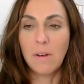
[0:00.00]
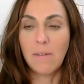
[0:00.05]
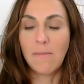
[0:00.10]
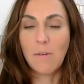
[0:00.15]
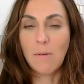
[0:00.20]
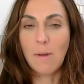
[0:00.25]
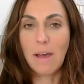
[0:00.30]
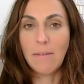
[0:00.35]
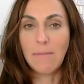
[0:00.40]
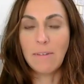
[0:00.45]

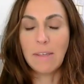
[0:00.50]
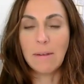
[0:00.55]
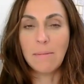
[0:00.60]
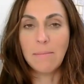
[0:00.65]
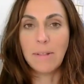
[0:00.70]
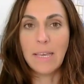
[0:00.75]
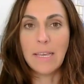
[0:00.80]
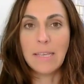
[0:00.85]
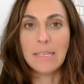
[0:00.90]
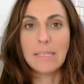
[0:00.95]
whatever you have
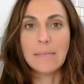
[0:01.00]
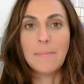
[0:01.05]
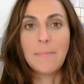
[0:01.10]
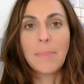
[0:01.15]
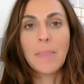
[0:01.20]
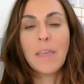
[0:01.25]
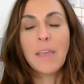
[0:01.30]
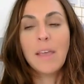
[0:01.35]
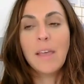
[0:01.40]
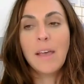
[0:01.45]
in place.
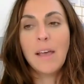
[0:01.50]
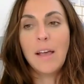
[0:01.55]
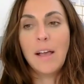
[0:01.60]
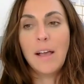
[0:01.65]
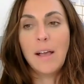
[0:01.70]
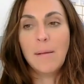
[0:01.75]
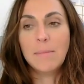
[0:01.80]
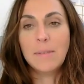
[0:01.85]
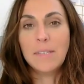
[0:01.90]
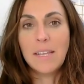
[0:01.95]

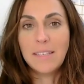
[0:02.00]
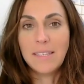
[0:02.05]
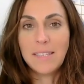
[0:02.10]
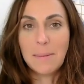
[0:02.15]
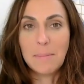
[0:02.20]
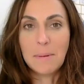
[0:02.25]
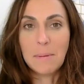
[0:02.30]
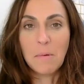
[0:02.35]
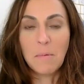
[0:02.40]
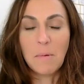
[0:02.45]
Um, so that's
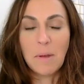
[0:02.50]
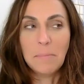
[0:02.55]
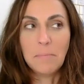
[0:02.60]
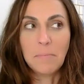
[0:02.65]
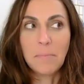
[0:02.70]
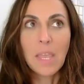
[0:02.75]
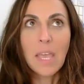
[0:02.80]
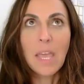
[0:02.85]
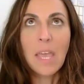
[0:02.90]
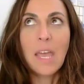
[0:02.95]
tip number one.